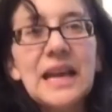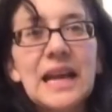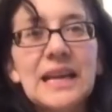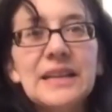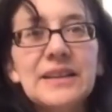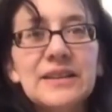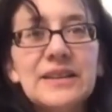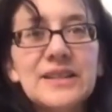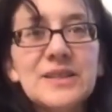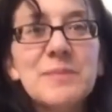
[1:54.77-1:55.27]

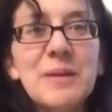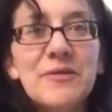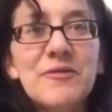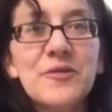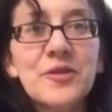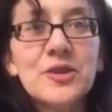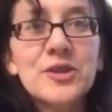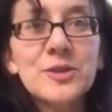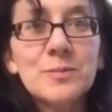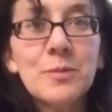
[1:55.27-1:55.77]
I this is my
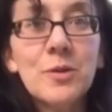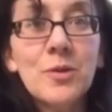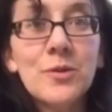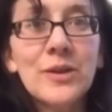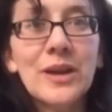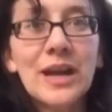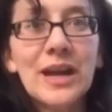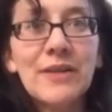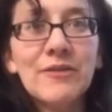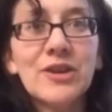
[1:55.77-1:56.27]
first bowl
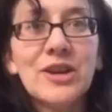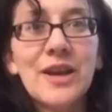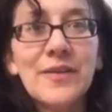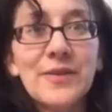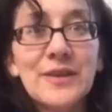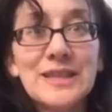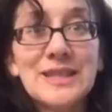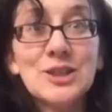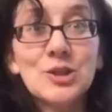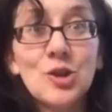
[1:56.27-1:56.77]
that I ever
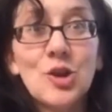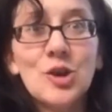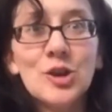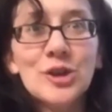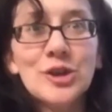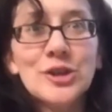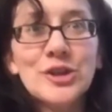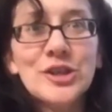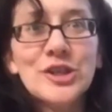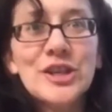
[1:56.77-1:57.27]
got this
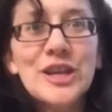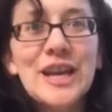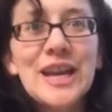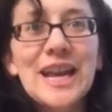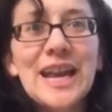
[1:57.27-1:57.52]
large,